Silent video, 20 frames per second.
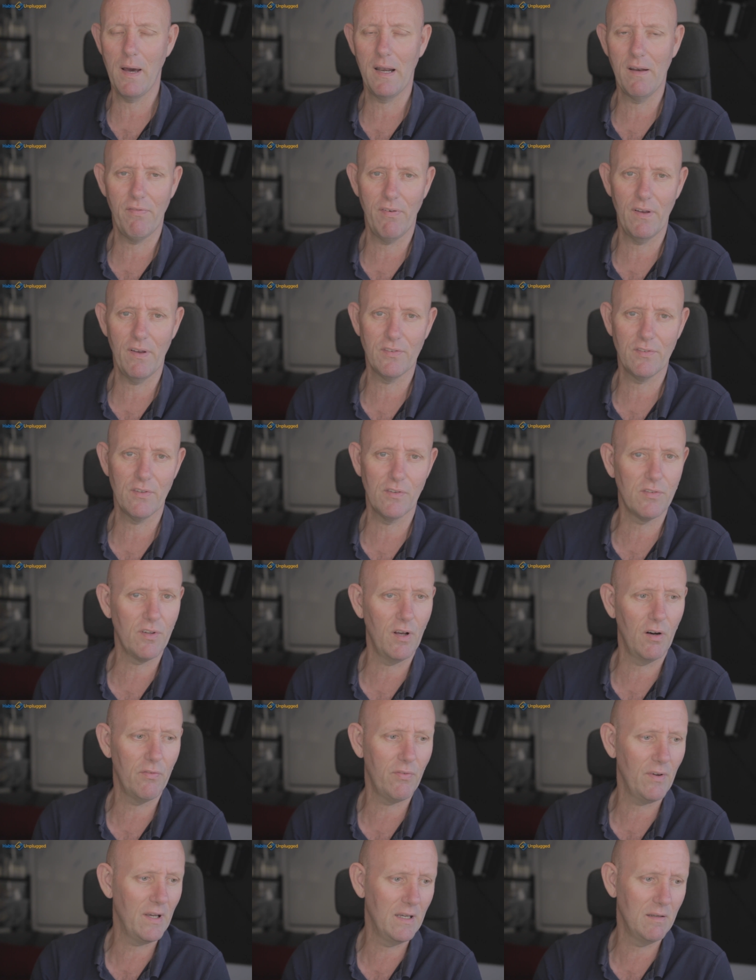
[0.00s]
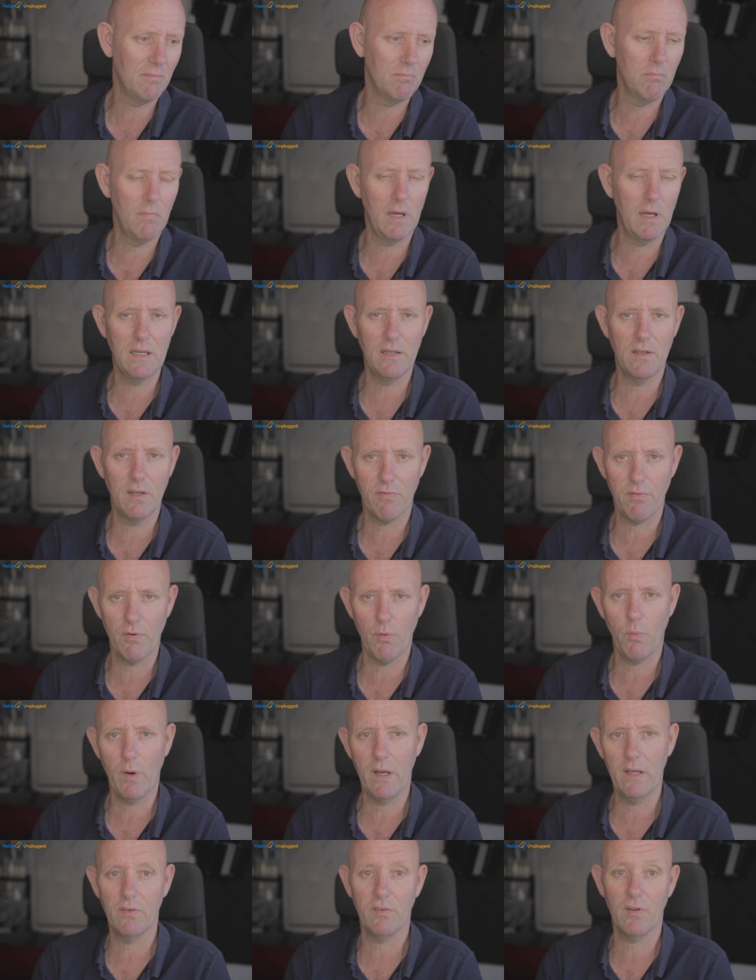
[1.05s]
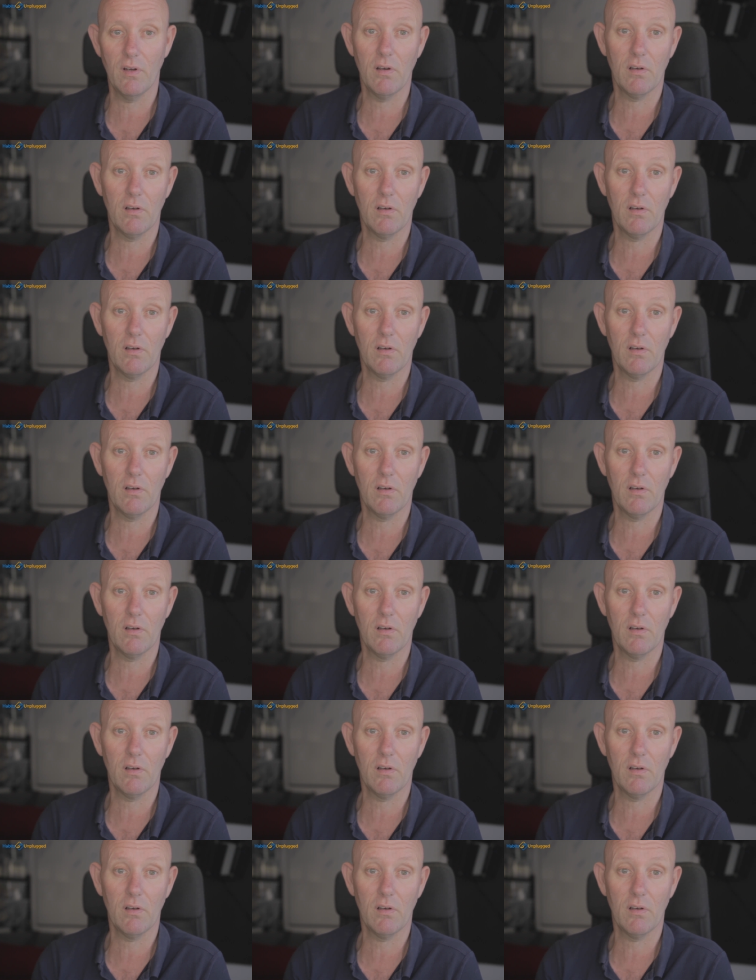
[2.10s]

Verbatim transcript: manifest itself in many different ways.